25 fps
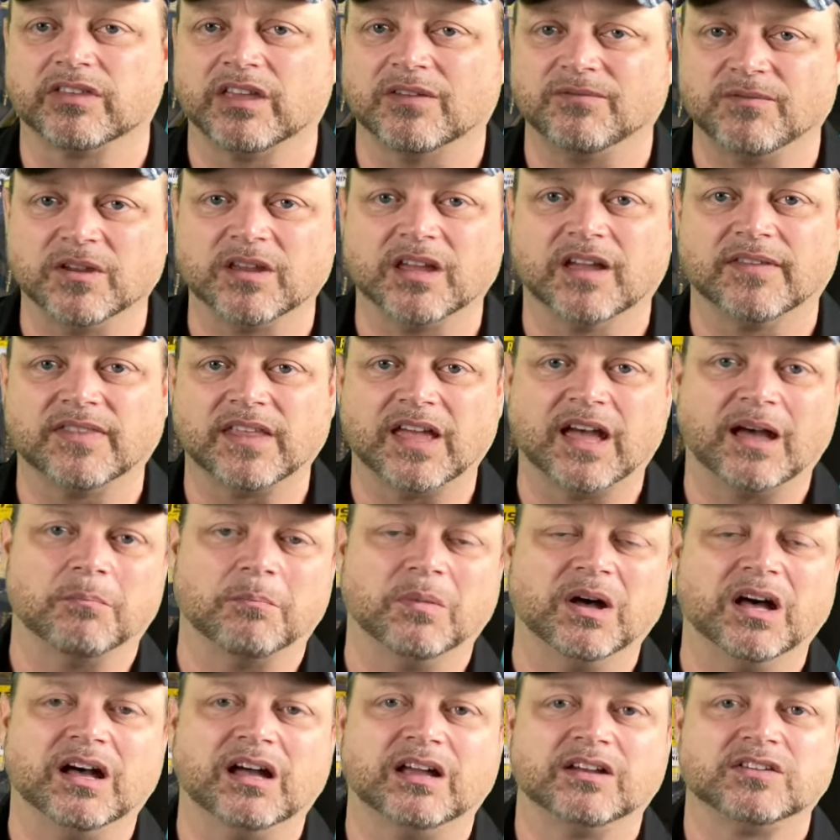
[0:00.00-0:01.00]
If you get that
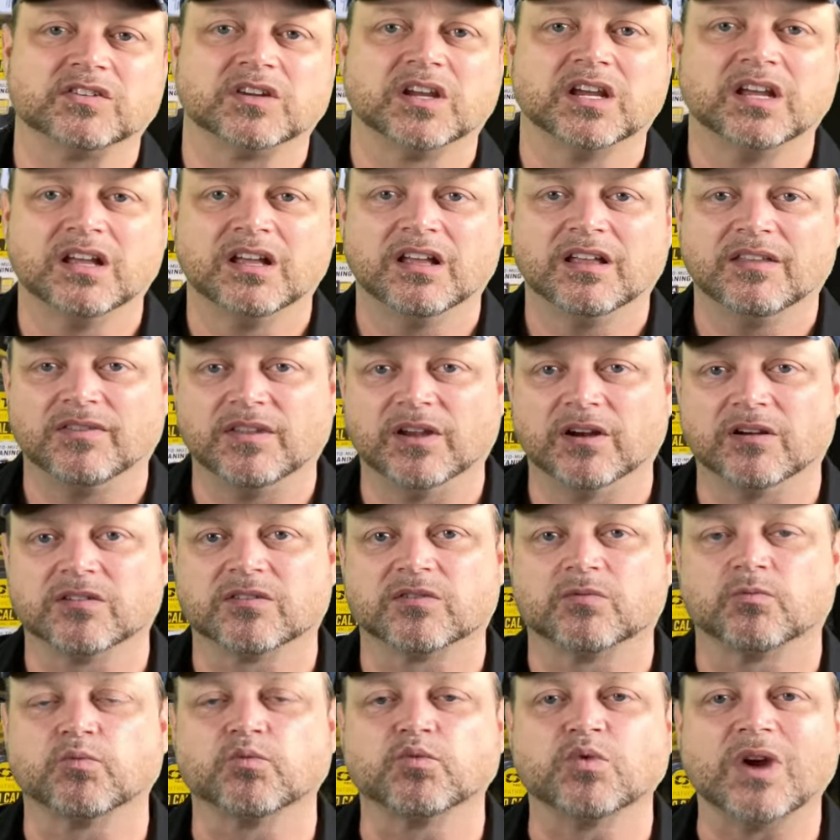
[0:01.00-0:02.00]
much,
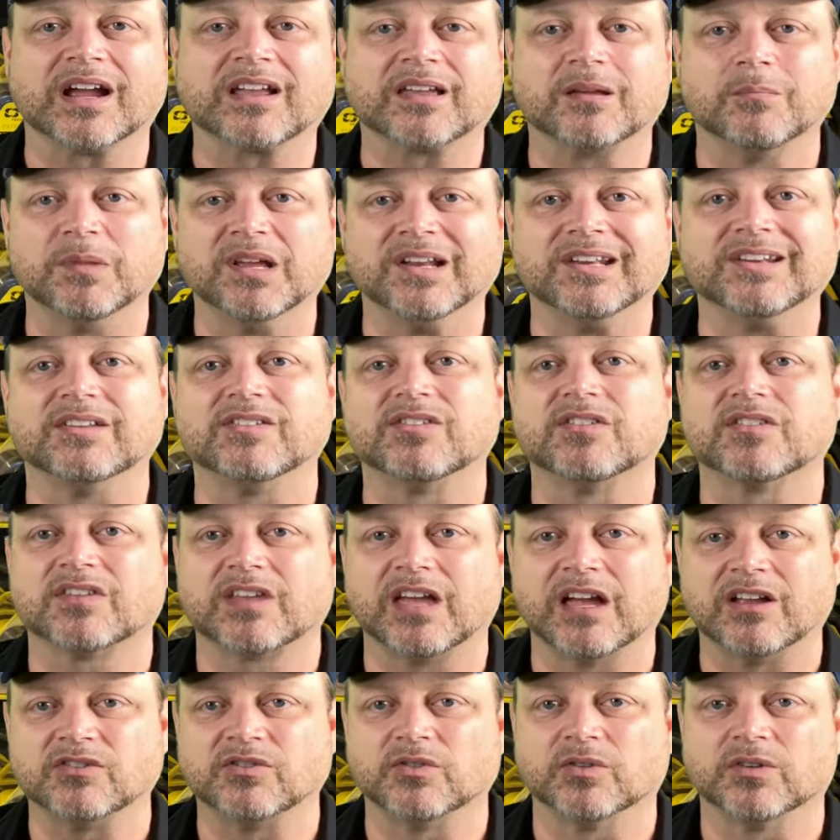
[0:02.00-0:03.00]
There's recommended
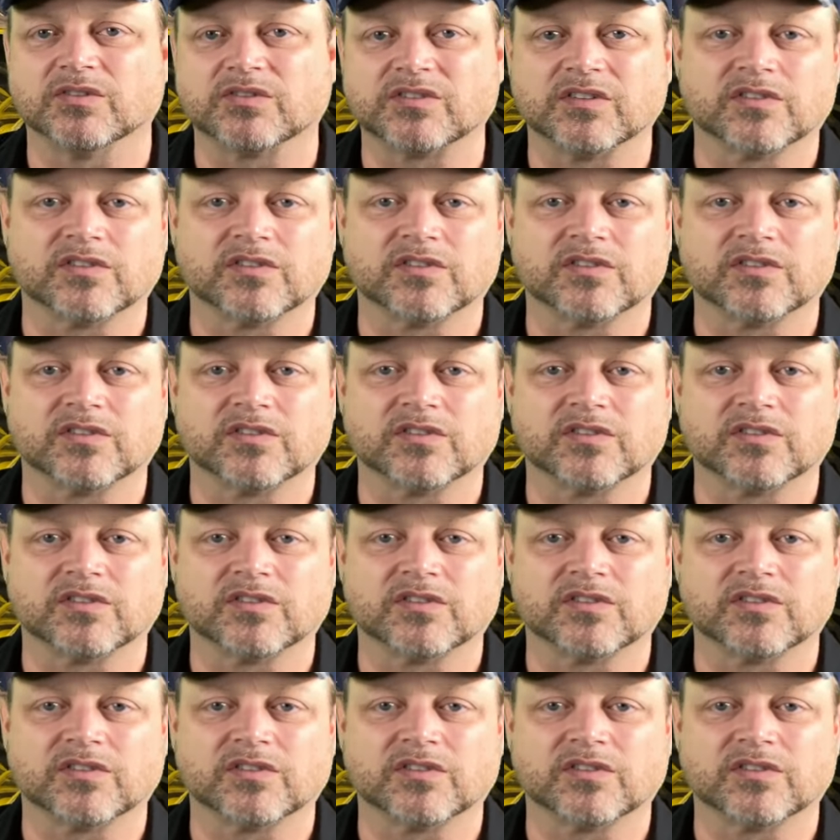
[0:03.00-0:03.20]
schedules,